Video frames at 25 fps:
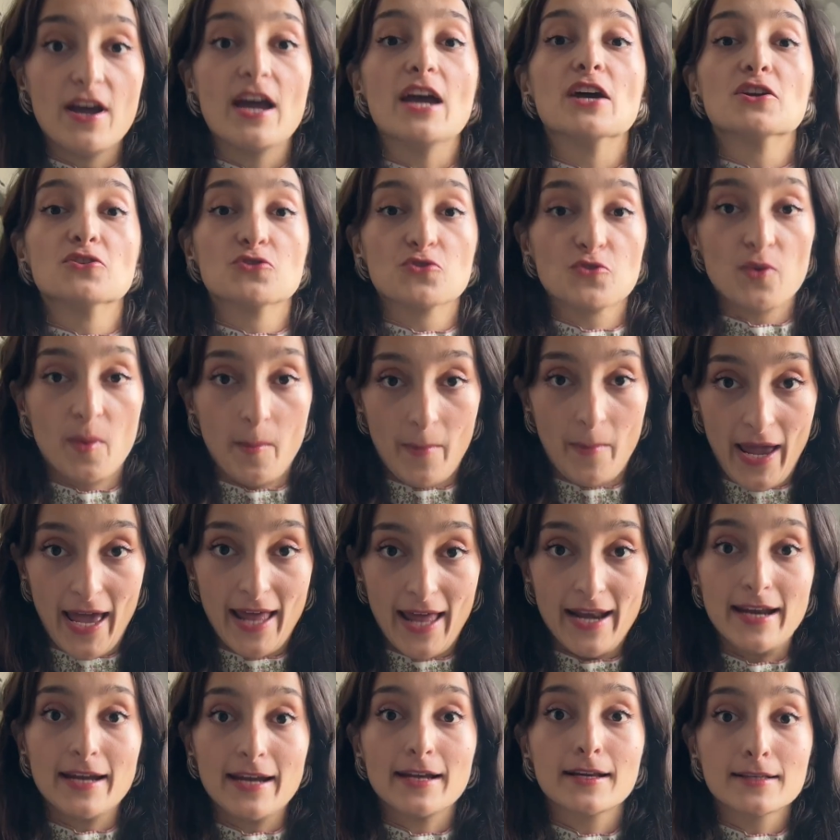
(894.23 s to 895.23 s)
a
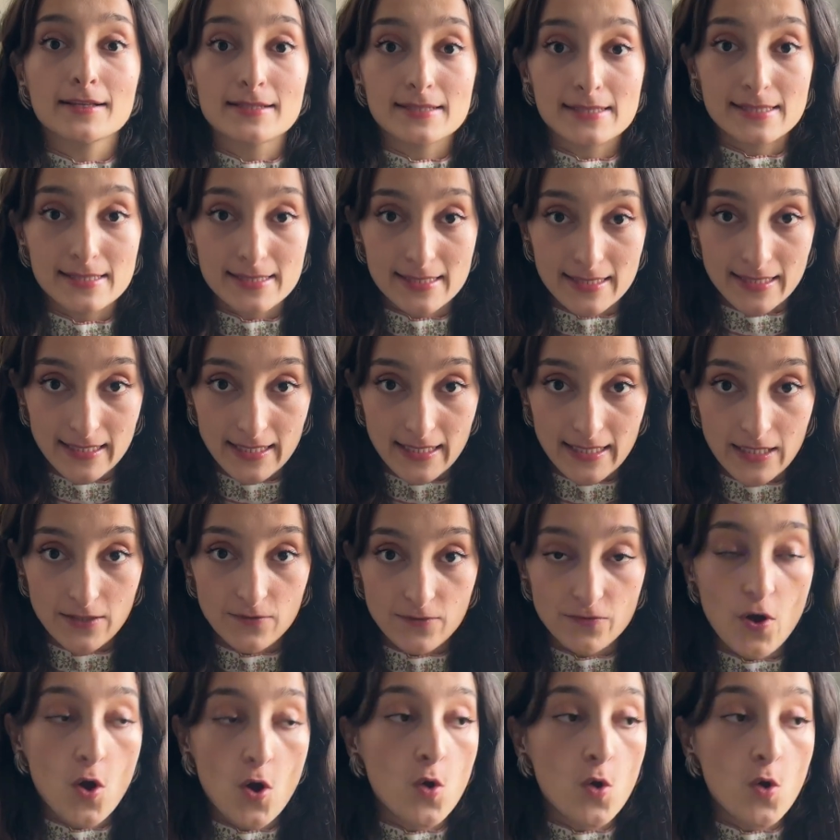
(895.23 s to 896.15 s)
dramatic sleeve,